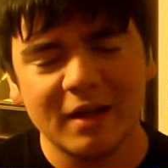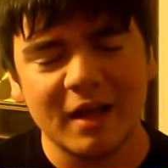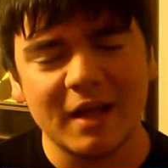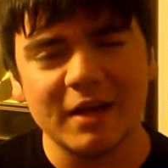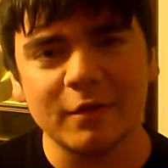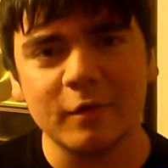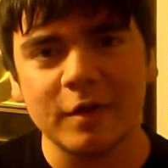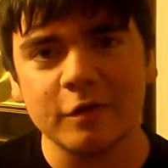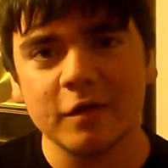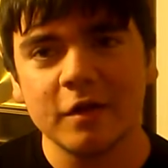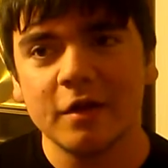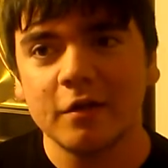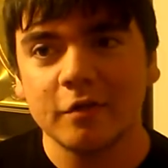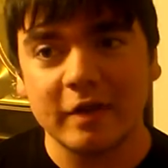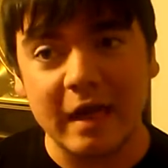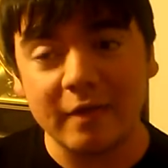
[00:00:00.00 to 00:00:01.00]
Anyways,
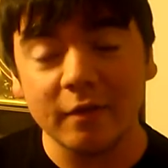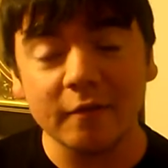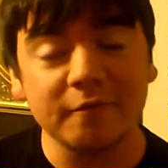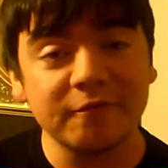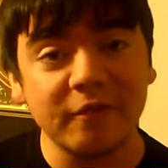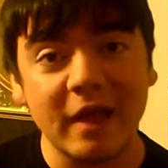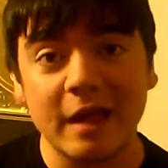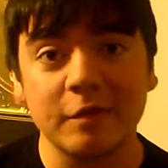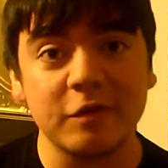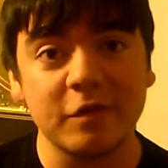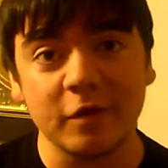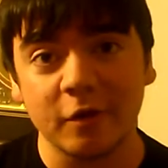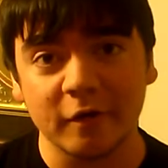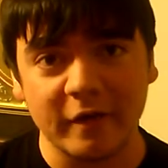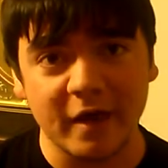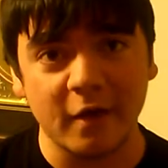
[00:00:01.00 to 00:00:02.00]
Caleb flies
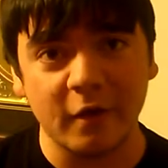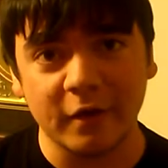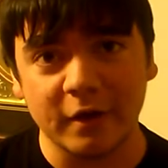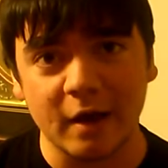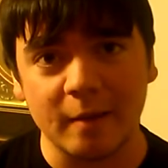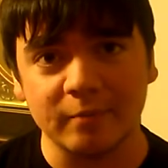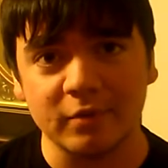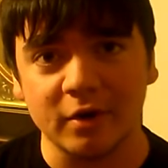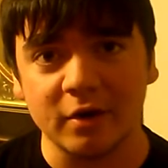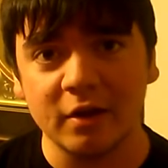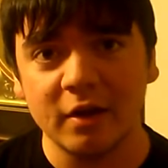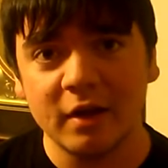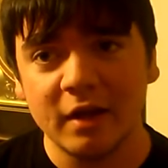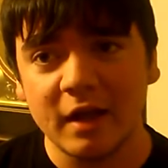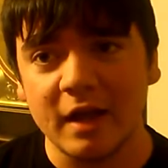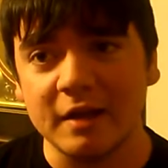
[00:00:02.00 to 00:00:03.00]
here in the helicopter,
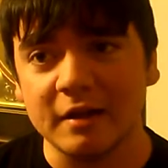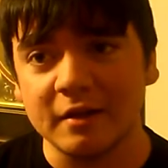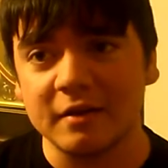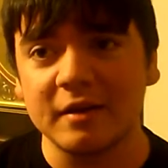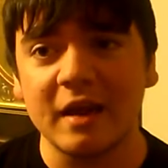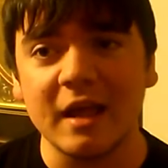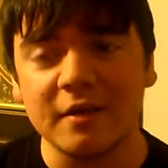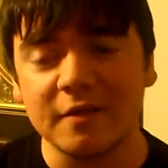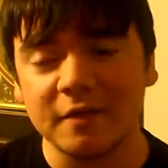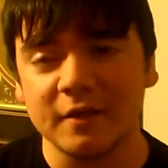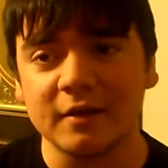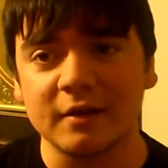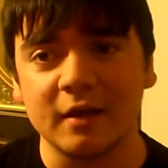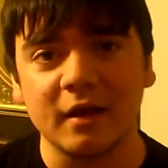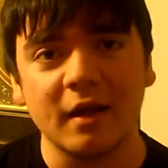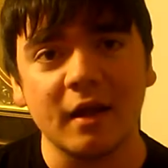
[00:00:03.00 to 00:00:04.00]
and
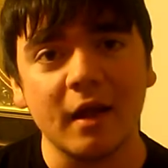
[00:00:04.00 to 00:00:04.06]
Nathan